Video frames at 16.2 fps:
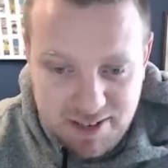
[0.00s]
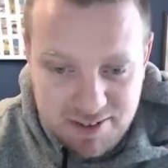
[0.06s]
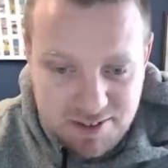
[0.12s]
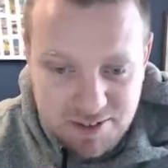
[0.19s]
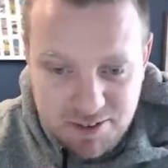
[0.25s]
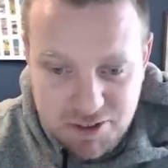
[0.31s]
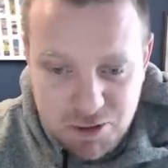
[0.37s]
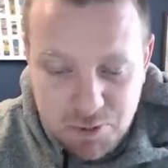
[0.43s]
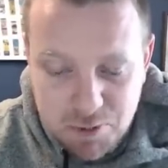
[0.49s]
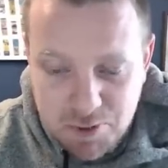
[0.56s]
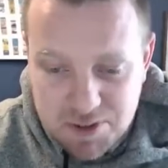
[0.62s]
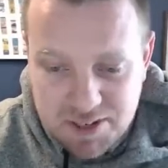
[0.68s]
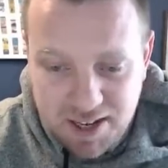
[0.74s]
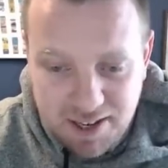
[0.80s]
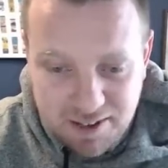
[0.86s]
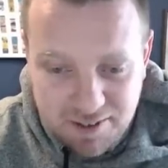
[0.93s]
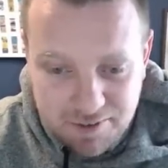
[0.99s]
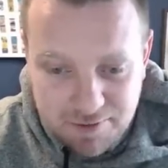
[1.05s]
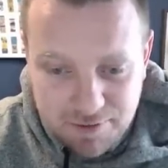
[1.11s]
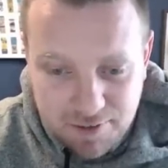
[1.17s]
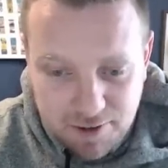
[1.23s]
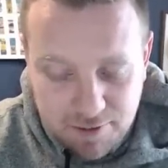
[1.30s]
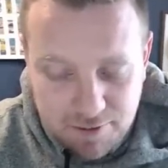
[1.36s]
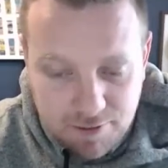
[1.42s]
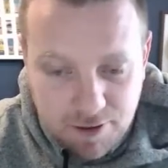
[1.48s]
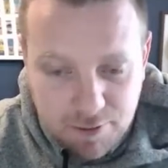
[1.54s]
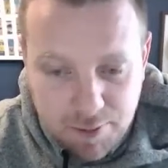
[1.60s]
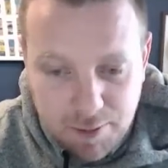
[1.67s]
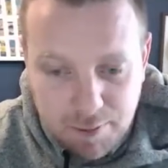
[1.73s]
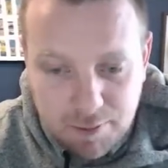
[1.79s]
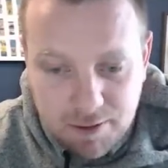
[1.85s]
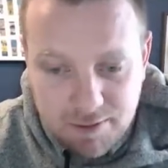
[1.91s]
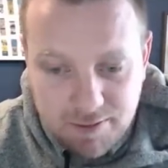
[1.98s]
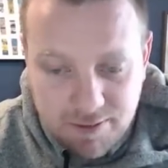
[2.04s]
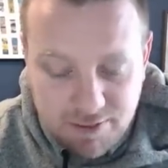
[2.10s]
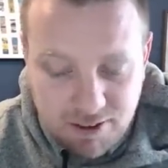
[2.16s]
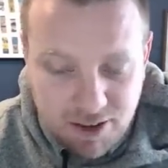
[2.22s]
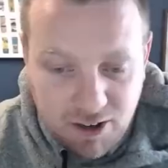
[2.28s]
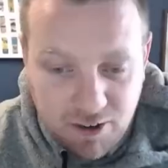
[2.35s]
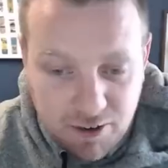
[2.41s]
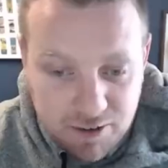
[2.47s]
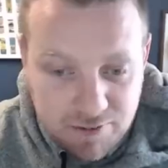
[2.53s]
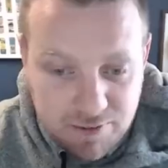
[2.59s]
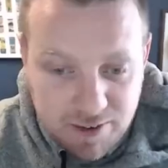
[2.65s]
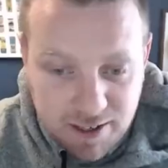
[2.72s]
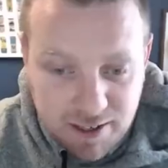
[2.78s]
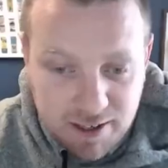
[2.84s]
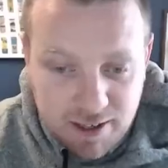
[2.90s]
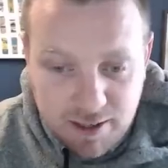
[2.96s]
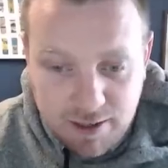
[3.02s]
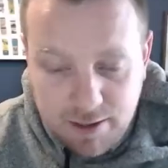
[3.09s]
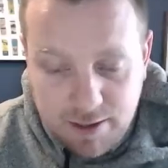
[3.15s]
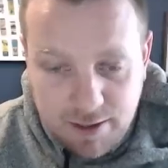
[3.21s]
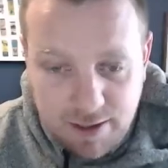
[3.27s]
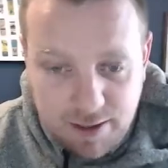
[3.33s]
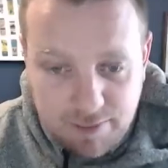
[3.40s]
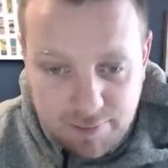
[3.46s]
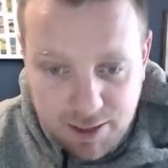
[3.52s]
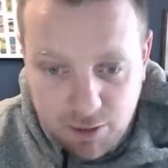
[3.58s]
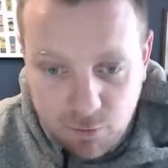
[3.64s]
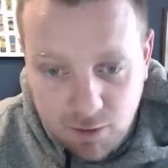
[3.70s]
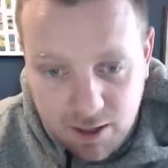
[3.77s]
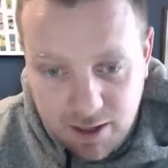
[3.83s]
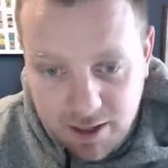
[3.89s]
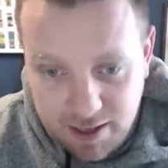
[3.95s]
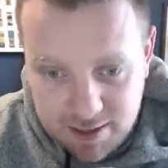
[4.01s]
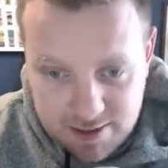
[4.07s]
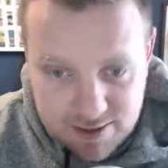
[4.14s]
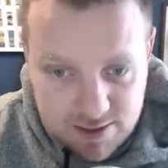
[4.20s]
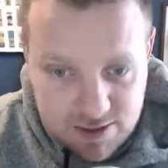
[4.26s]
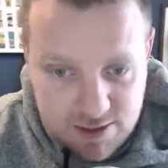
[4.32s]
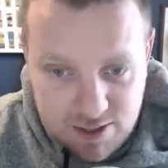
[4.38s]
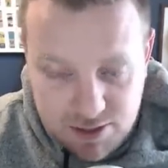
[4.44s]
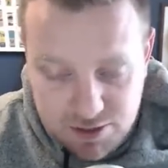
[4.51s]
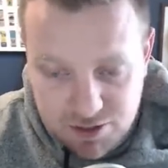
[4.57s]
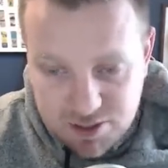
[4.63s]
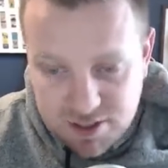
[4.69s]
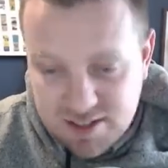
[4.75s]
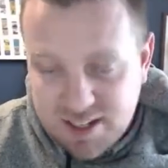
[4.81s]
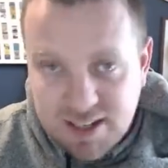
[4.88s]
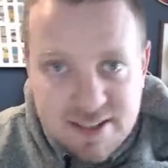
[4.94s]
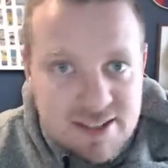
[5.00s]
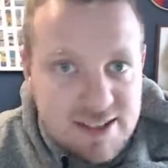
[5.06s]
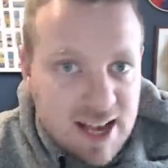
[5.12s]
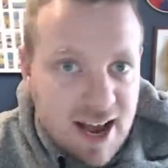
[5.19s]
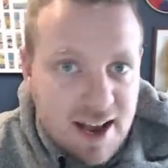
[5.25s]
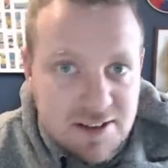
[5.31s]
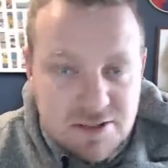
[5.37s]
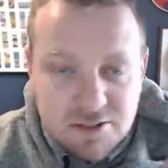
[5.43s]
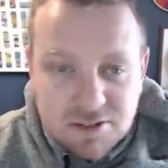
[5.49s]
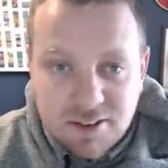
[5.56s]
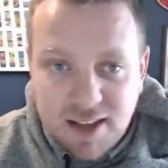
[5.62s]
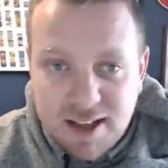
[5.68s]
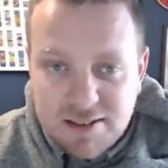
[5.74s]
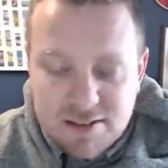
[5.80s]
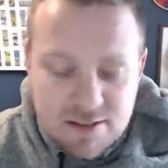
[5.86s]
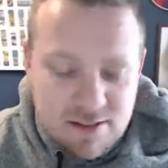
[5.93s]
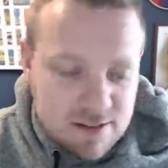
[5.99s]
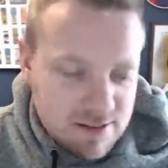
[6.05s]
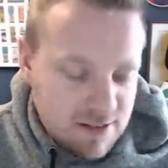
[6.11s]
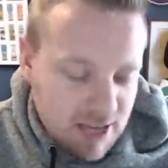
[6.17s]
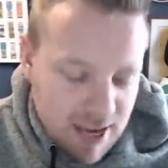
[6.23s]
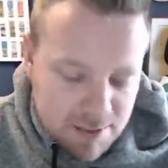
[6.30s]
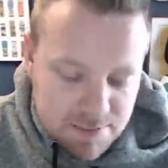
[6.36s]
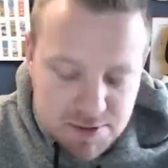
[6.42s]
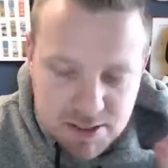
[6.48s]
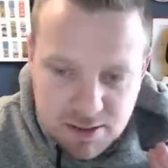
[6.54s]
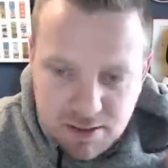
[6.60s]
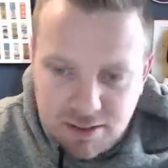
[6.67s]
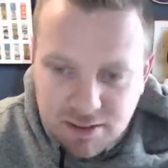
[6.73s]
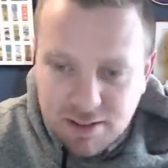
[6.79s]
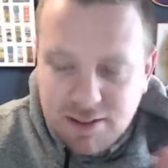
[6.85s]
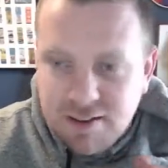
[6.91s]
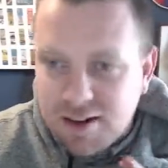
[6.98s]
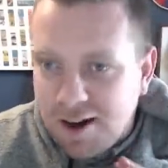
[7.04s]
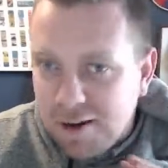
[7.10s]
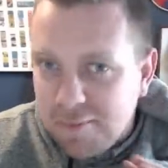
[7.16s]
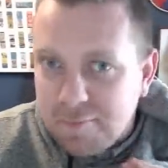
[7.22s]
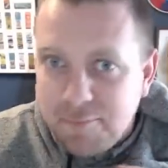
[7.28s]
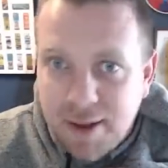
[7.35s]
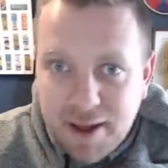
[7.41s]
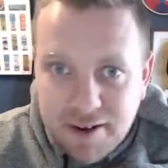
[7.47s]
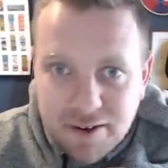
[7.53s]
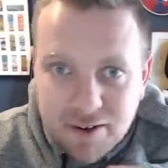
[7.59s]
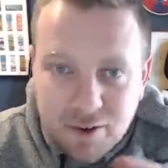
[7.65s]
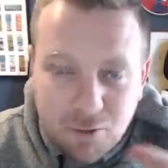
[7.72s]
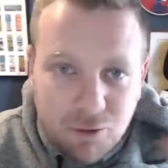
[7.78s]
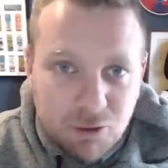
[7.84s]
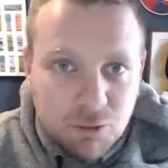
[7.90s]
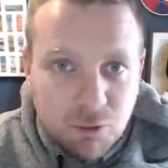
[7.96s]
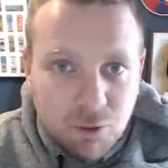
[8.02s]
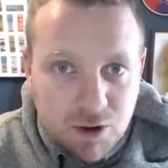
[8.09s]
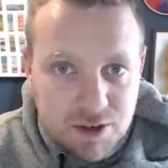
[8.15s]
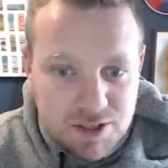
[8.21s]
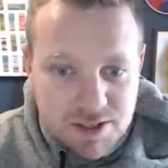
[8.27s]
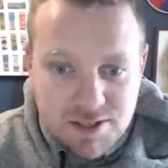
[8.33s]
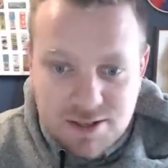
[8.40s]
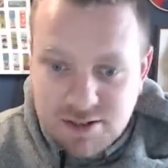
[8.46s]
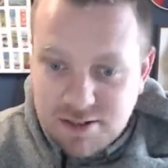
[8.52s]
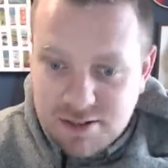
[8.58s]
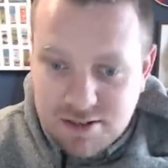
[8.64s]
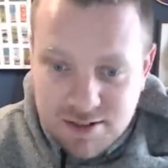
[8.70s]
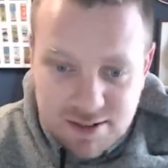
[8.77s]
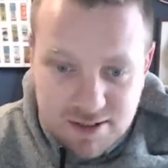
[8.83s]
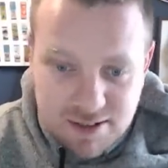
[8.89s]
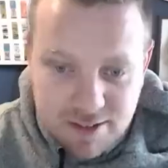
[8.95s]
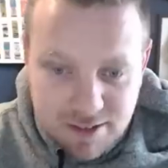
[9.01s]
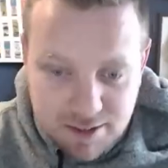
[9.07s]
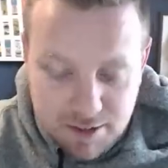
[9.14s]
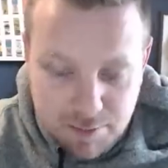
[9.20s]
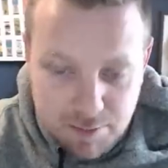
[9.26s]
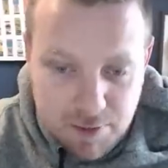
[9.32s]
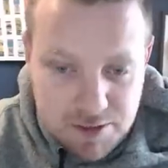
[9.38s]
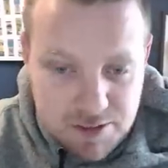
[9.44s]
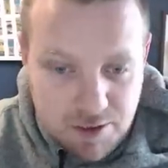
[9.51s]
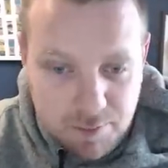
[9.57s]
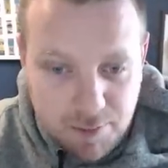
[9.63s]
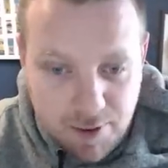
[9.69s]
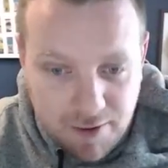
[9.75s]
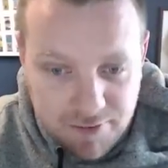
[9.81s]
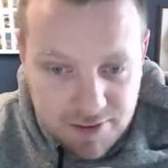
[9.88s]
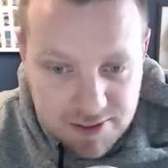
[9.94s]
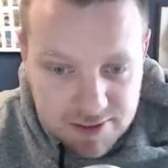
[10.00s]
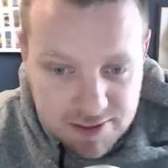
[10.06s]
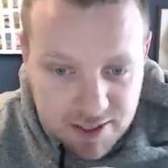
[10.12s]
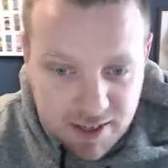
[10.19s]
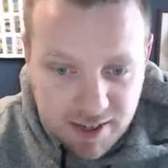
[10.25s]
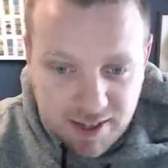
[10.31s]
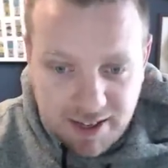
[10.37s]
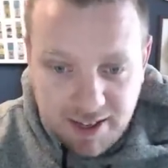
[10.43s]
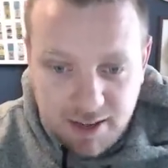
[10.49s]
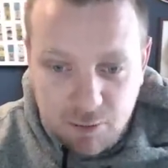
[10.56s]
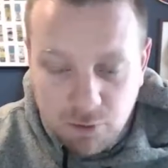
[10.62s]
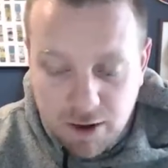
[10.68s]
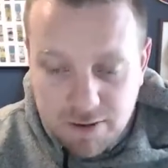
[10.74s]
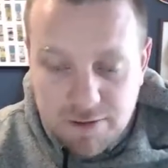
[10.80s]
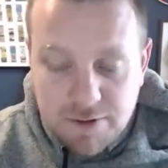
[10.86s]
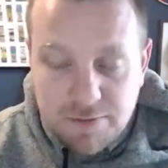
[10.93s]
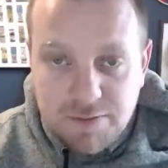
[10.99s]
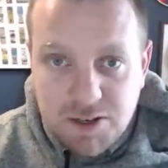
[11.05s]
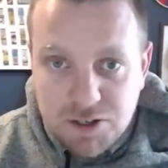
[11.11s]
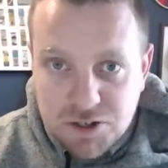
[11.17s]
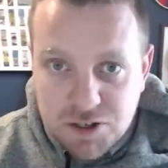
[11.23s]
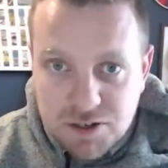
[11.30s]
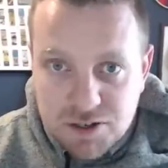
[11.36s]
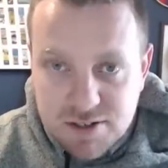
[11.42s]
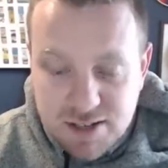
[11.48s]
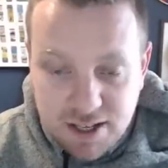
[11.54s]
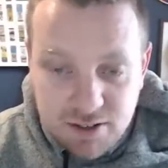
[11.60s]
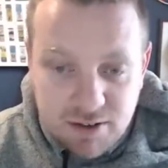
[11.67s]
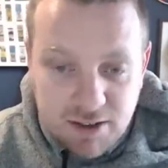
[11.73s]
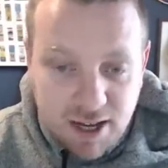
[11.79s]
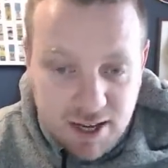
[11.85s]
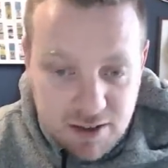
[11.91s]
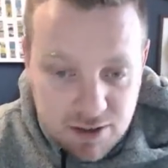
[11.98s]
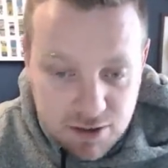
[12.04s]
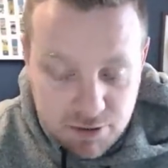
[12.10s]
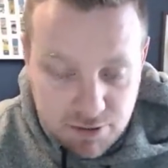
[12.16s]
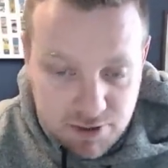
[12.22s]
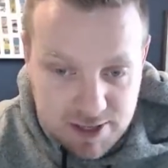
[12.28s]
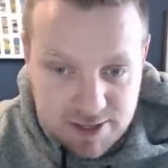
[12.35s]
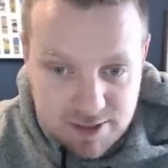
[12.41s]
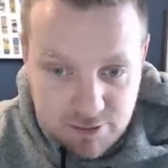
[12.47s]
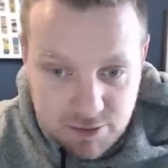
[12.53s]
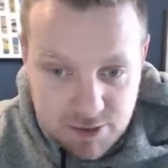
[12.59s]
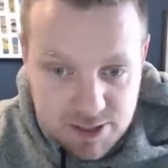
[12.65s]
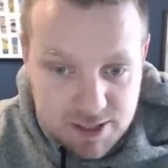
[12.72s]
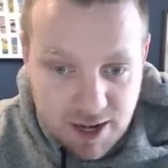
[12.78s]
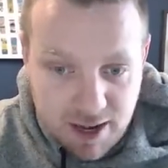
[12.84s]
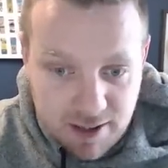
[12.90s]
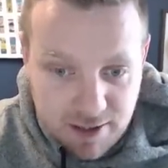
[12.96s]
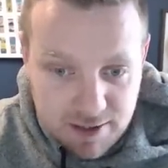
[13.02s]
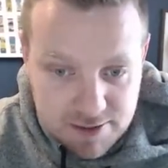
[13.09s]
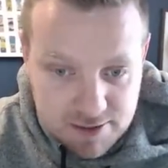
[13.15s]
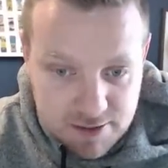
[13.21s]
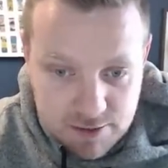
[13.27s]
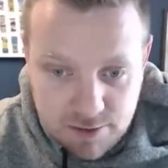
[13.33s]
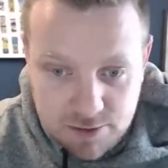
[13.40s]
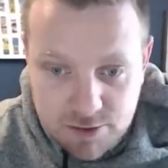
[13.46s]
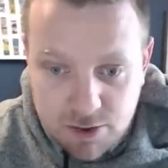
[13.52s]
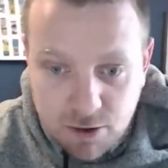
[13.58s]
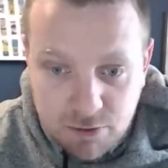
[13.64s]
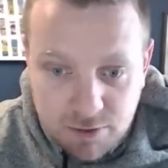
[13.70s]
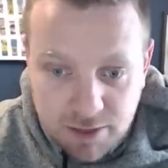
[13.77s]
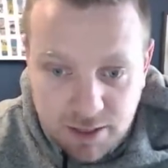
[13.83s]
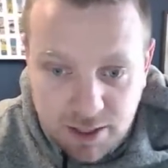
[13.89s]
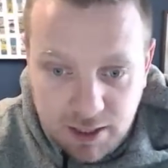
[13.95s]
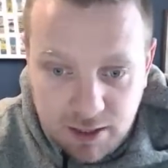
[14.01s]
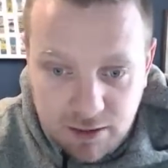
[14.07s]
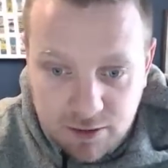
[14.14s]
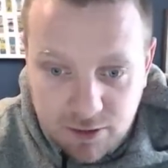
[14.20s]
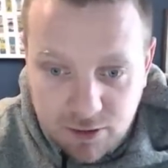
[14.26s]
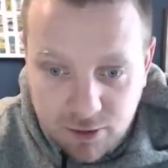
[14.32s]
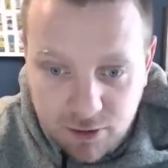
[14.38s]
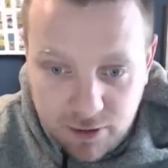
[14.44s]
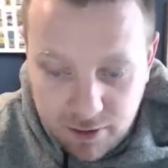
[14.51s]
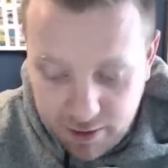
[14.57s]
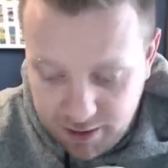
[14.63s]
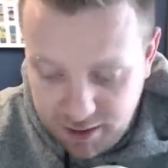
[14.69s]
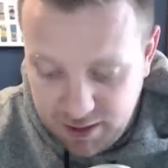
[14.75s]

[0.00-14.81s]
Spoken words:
or 2% of all people have even heard of it. And what it is it's just like Sass or less. It's absolutely not better or worse. It's just a personal preference. And one of the features that you can do with Stylus is you don't need your